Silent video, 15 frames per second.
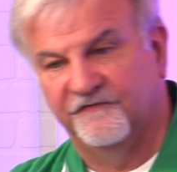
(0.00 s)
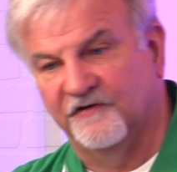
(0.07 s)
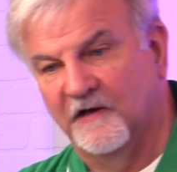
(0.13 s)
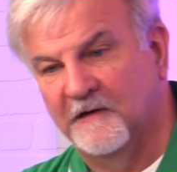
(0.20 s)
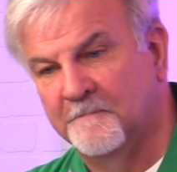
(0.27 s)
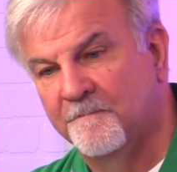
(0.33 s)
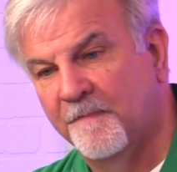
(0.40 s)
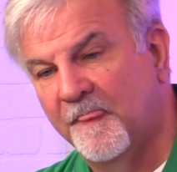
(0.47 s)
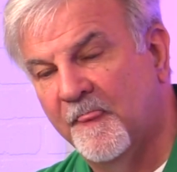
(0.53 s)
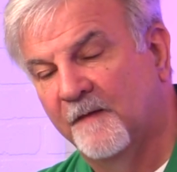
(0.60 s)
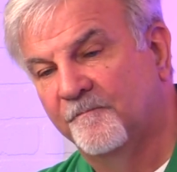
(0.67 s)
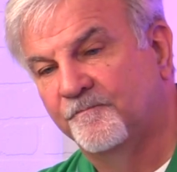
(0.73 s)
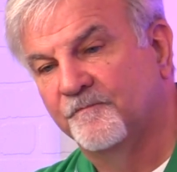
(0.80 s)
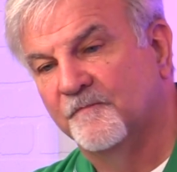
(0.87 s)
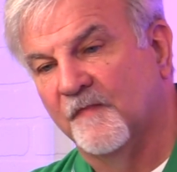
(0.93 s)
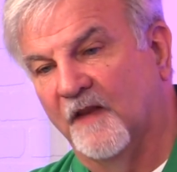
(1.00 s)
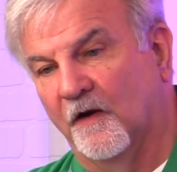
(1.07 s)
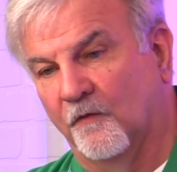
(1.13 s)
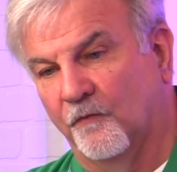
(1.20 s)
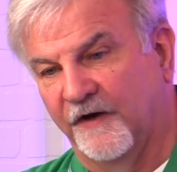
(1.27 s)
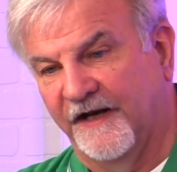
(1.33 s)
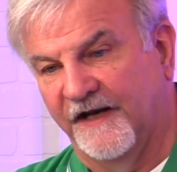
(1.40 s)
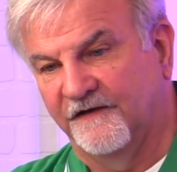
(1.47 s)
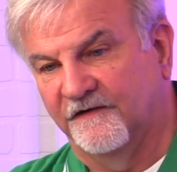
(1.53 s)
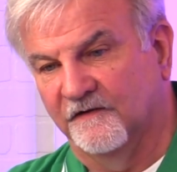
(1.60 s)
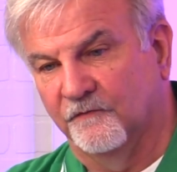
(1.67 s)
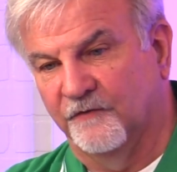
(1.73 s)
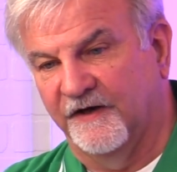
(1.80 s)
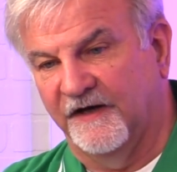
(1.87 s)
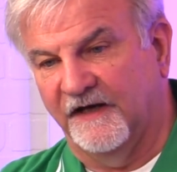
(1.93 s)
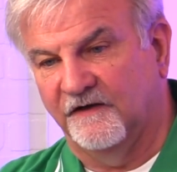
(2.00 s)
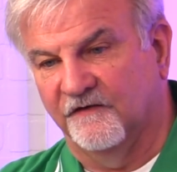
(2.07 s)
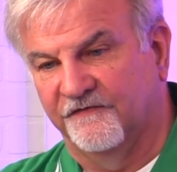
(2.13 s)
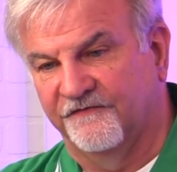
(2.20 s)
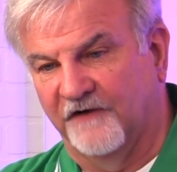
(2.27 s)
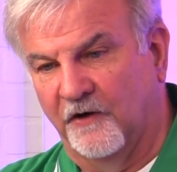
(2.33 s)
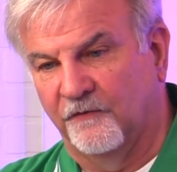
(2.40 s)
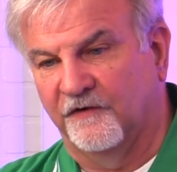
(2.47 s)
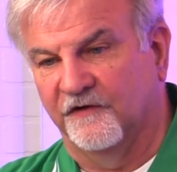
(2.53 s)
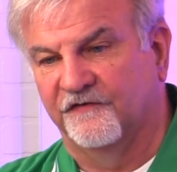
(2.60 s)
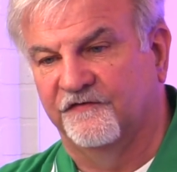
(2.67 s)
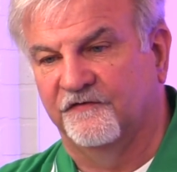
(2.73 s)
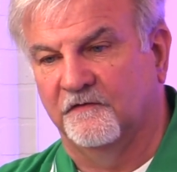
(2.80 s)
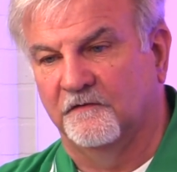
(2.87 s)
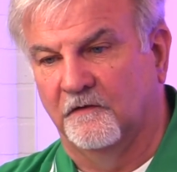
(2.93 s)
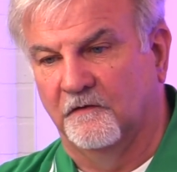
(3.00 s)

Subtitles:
So we need to focus